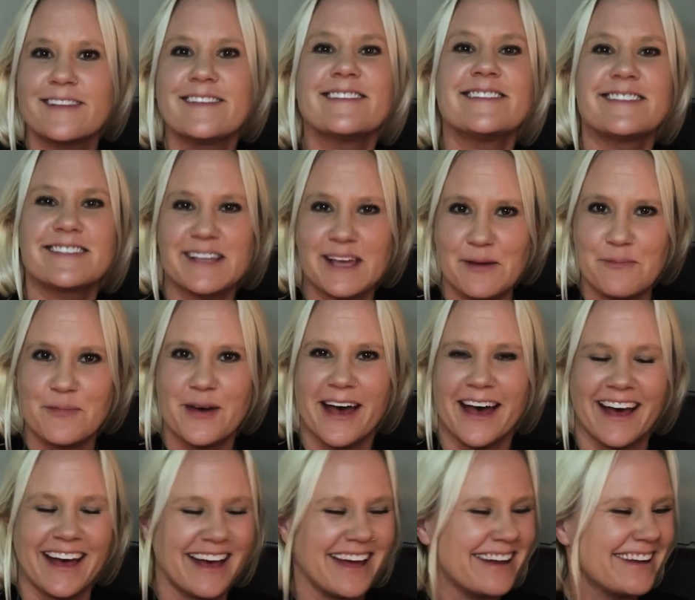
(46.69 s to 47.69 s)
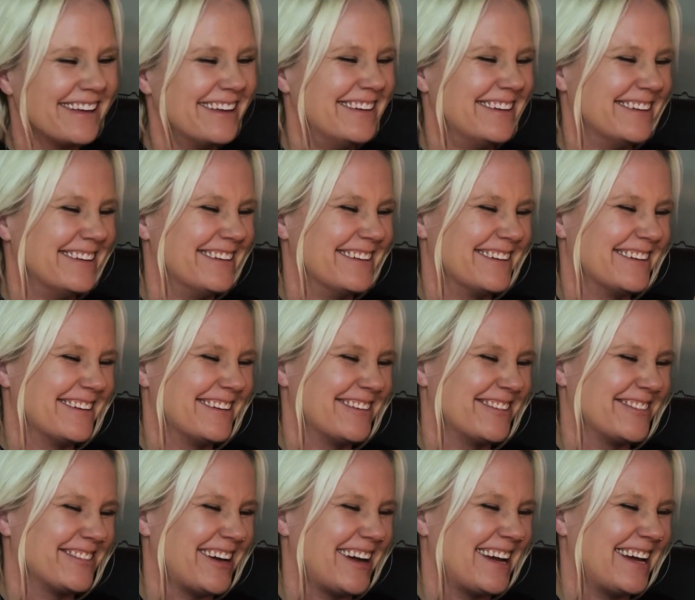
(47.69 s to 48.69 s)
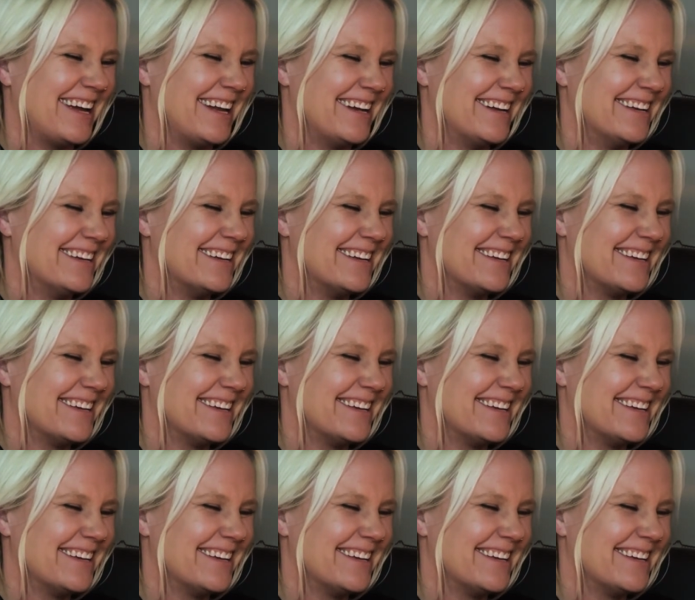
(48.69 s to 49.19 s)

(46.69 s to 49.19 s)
skip ahead, right?